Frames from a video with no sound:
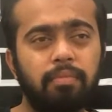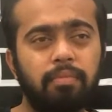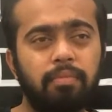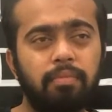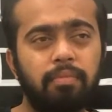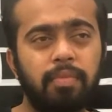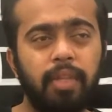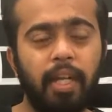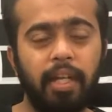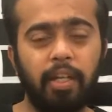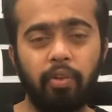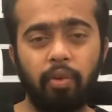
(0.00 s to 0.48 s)

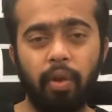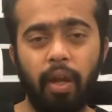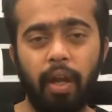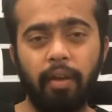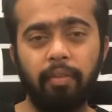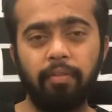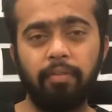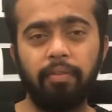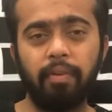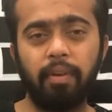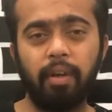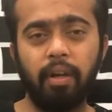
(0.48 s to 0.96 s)
that you
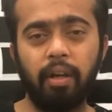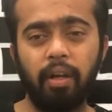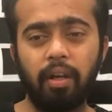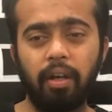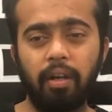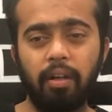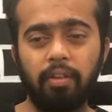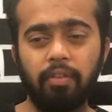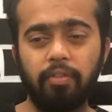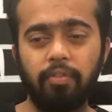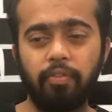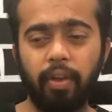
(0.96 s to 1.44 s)
have
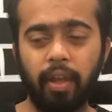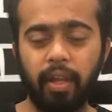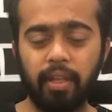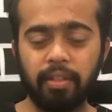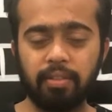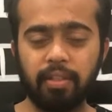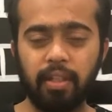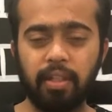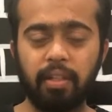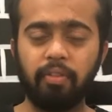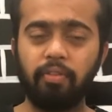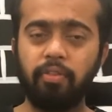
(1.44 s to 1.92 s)
faced
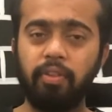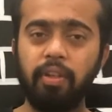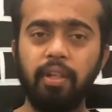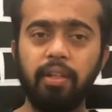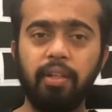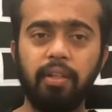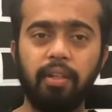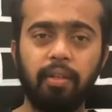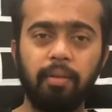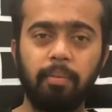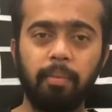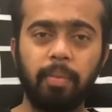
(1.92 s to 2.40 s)
a
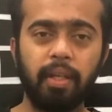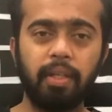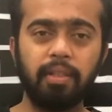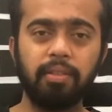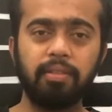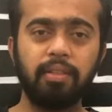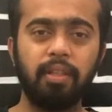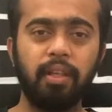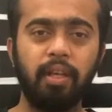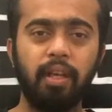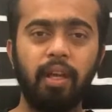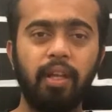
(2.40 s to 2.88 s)
defeat,
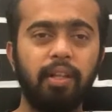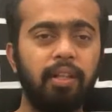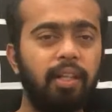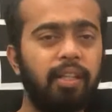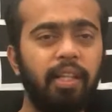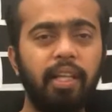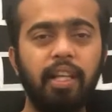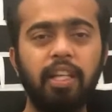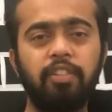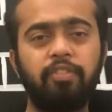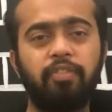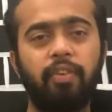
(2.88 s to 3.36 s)
because
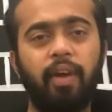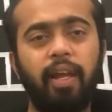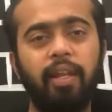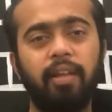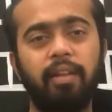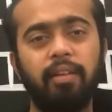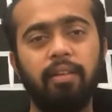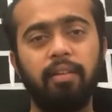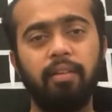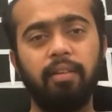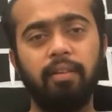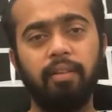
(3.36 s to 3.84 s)
nothing is final.
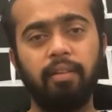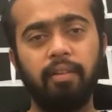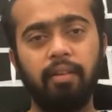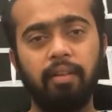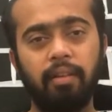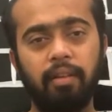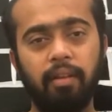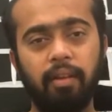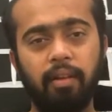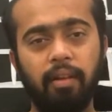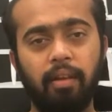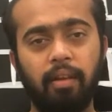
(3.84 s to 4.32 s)

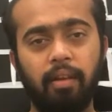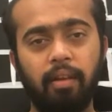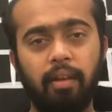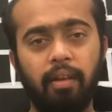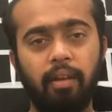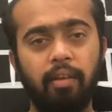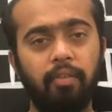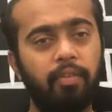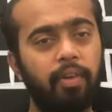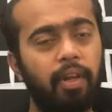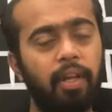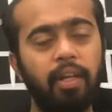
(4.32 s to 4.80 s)

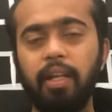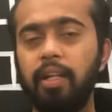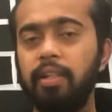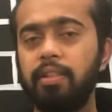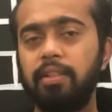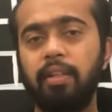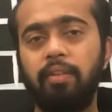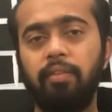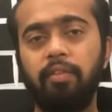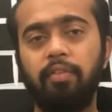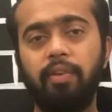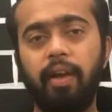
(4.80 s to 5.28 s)
Failure is
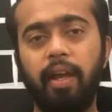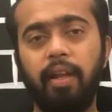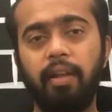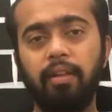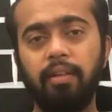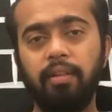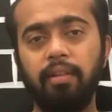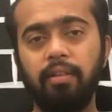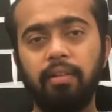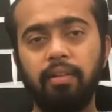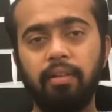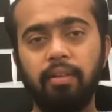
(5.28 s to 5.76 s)
never final.
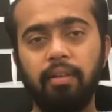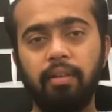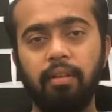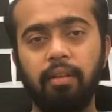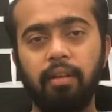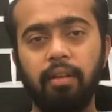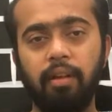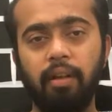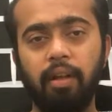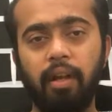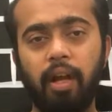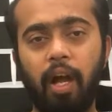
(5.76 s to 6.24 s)

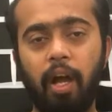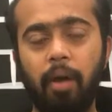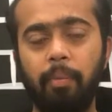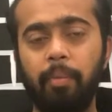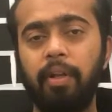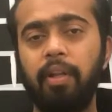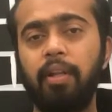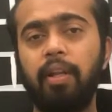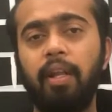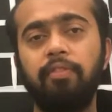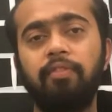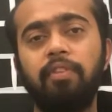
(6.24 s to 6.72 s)
How
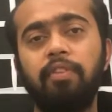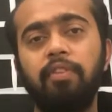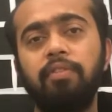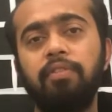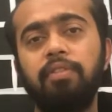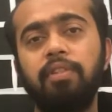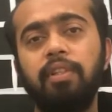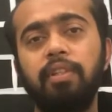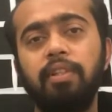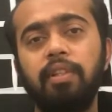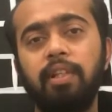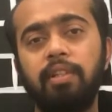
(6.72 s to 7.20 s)
many times have you
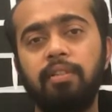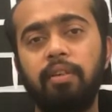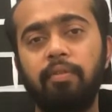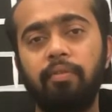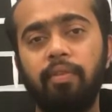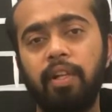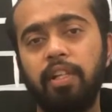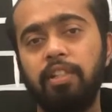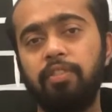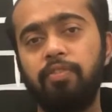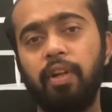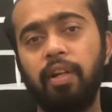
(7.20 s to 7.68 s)
seen that someone
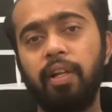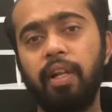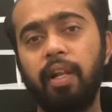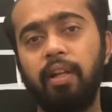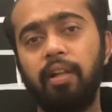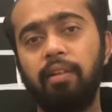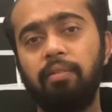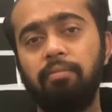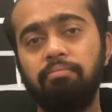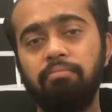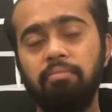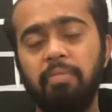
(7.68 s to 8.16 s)
has failed
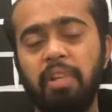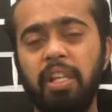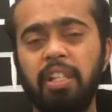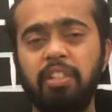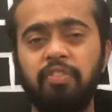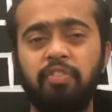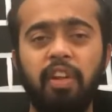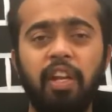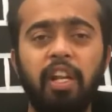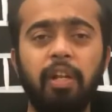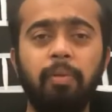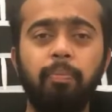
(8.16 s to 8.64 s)
and he has
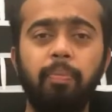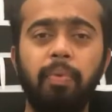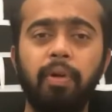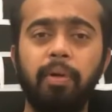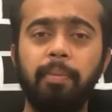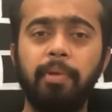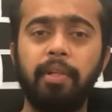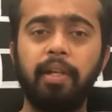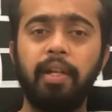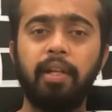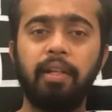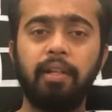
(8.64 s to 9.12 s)
failed
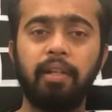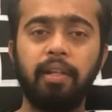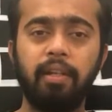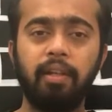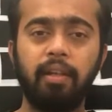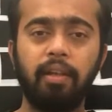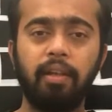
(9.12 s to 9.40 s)
permanently?